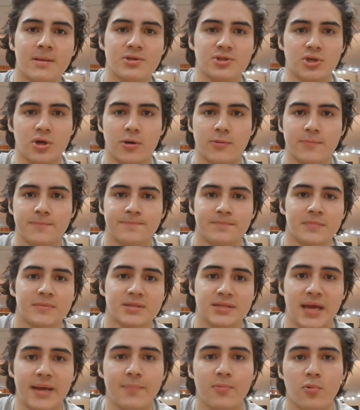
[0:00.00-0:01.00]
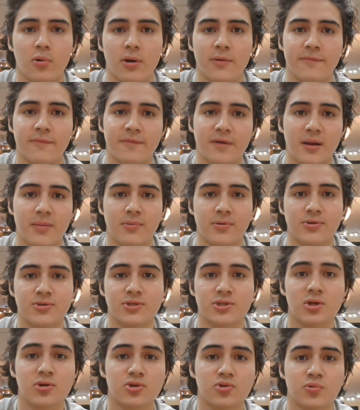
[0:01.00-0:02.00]
So, type 1
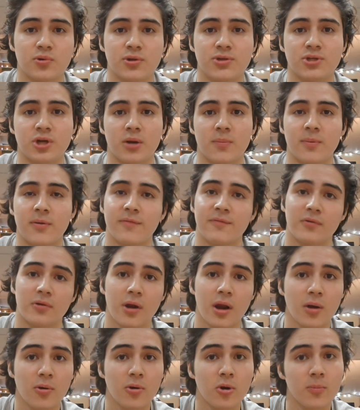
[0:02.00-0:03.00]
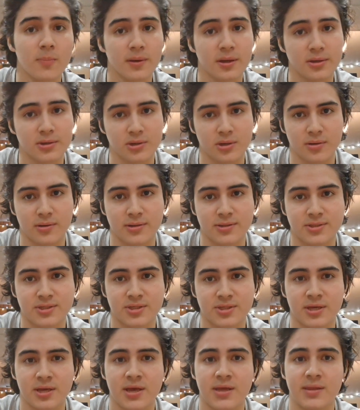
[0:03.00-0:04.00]
fibers, slow twitch, are built for aerobic
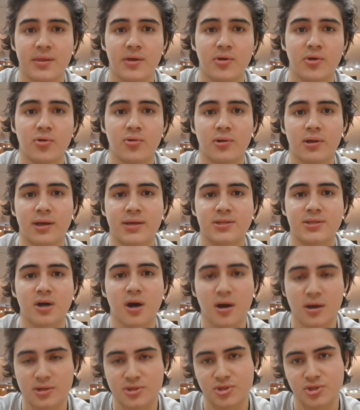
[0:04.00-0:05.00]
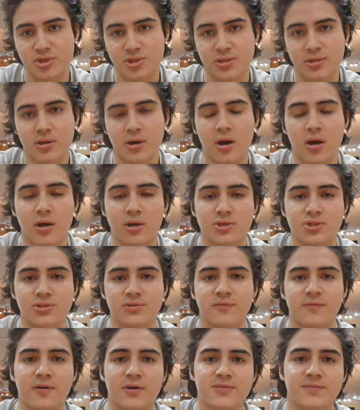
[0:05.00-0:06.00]
endurance. They'll utilize oxygen
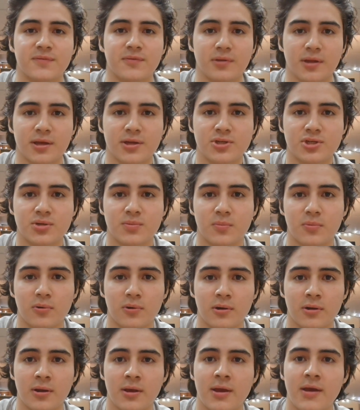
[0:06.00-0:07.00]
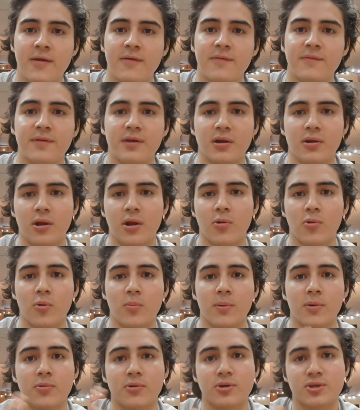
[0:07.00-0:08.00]
phosphorylation more via
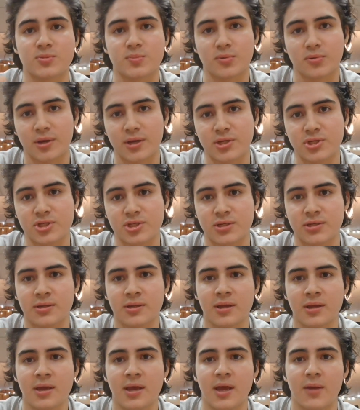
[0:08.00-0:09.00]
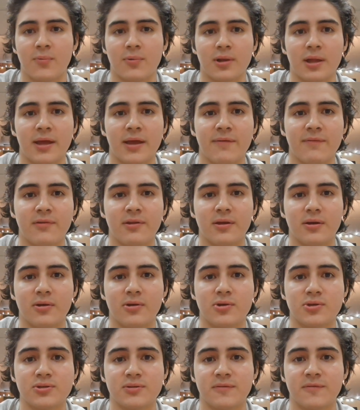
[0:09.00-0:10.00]
aerobic respiration, and rely heavily on
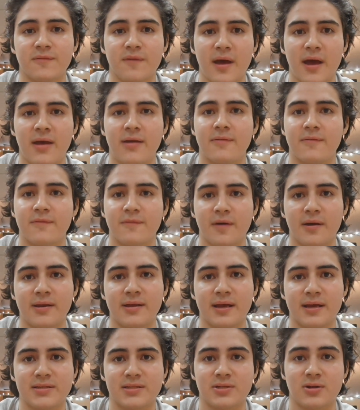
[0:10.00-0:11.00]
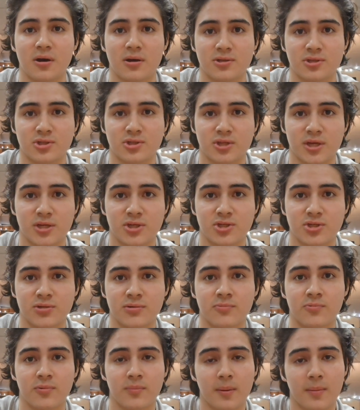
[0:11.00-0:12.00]
using fat and fatty acid
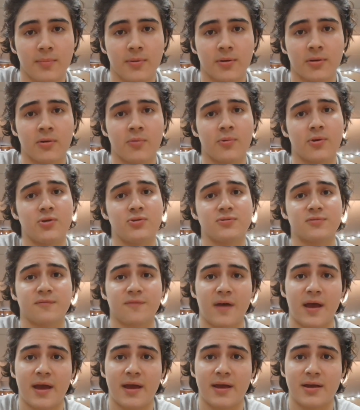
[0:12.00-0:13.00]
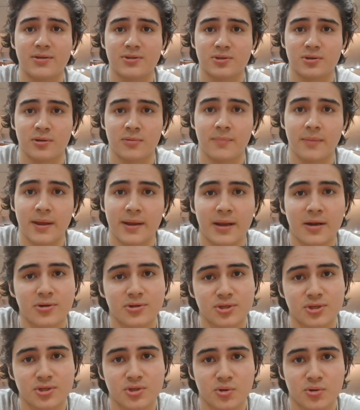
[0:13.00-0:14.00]
oxidation. Remember, we use fat as our main
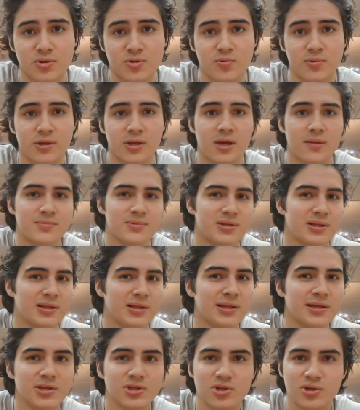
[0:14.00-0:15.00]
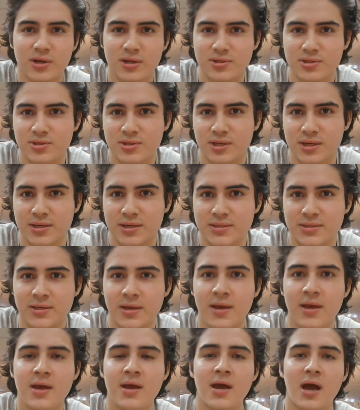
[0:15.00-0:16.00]
energy source when it comes to leisure exercise.
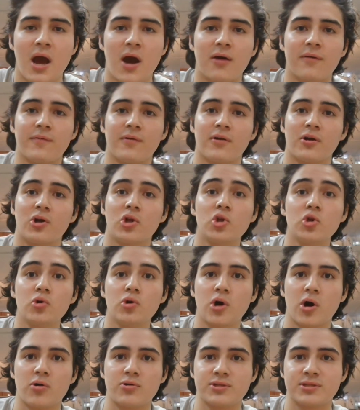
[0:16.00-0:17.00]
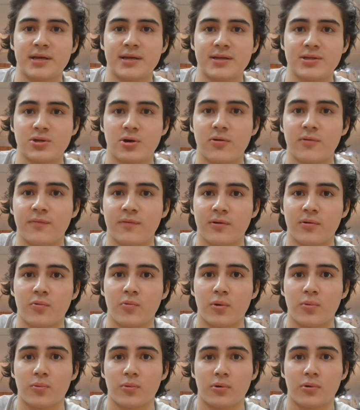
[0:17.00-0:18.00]
However, glucose takes over
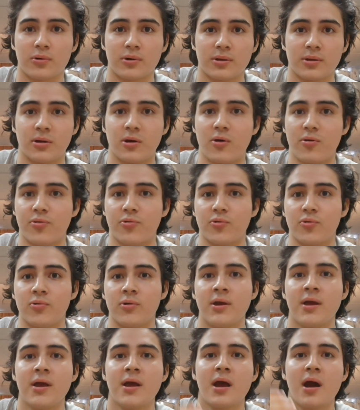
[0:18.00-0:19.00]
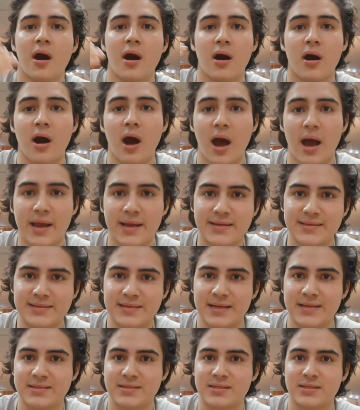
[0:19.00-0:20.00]
when we're going to go through high
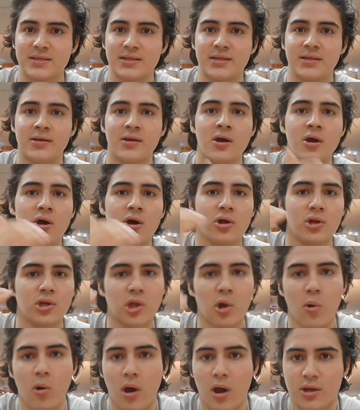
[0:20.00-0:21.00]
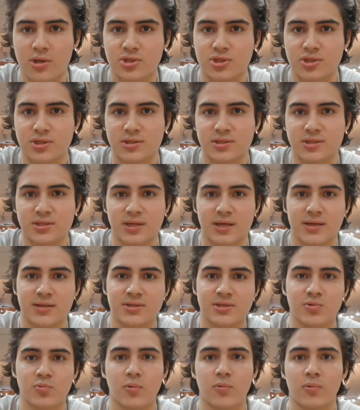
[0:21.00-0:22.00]
intensity, low oxygen
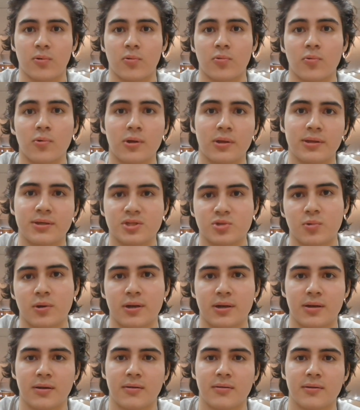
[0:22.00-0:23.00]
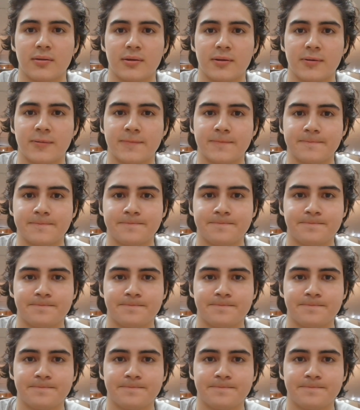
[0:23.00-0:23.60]
states when we're really sweating out there.